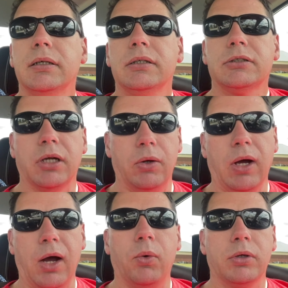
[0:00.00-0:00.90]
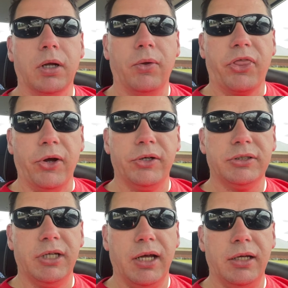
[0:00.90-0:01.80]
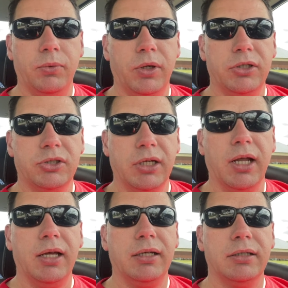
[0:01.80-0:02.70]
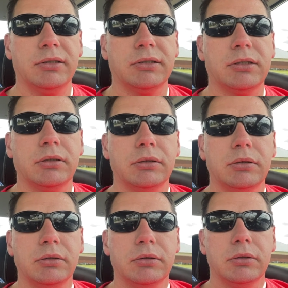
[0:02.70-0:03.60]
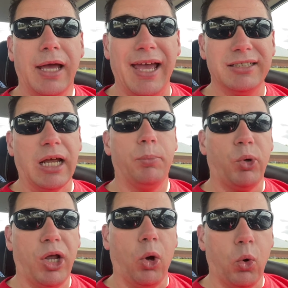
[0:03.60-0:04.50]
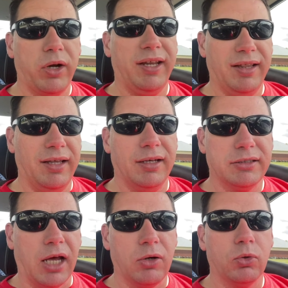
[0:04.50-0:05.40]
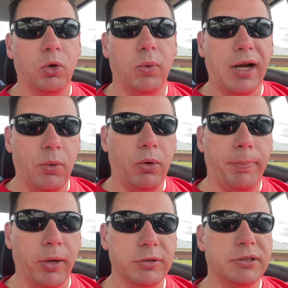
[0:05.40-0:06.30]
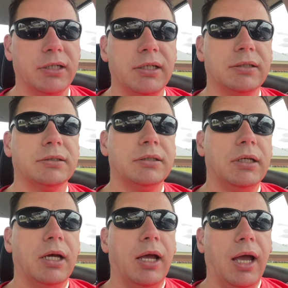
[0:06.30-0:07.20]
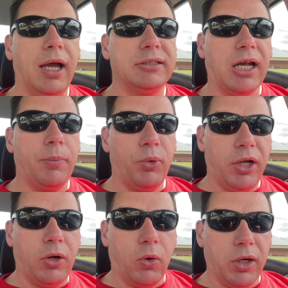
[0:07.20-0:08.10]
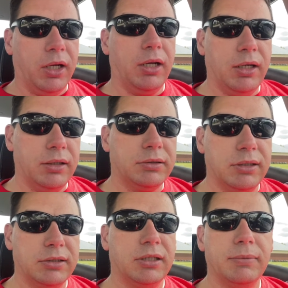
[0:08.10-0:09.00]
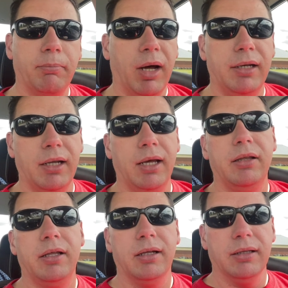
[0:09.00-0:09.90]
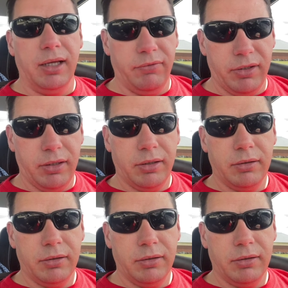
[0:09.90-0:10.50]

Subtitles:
So I will know Thursday, which today is, as I'm recording this, I don't know when I will post this. As I'm recording this, this is Monday the 11th.